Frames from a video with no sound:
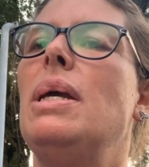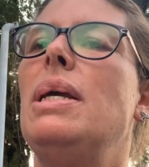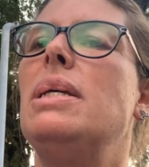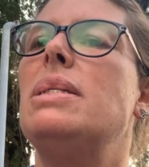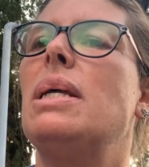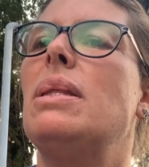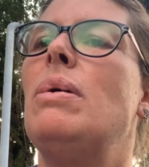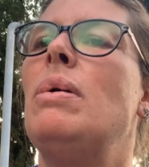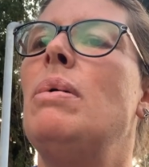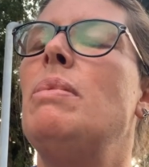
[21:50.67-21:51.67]
is at the
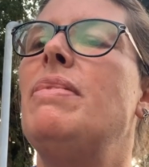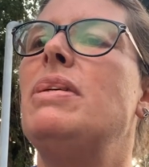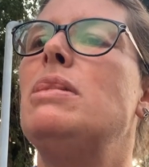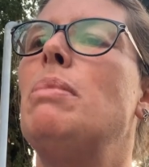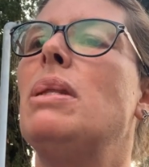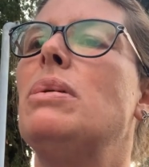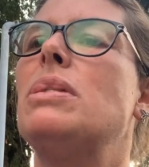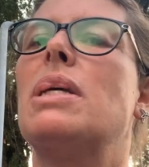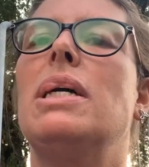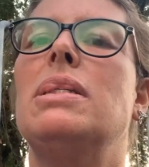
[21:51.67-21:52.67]
home of his mother's
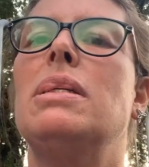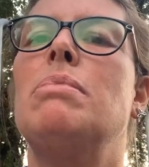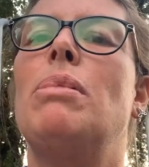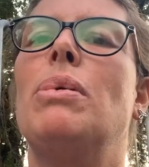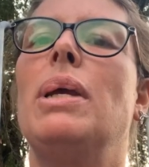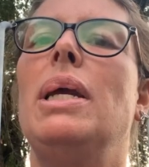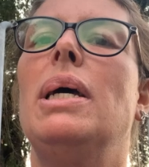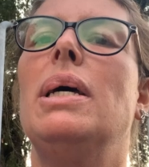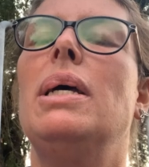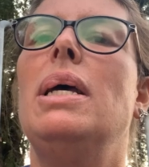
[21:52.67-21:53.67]
cousin,
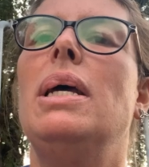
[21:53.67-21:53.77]
Maria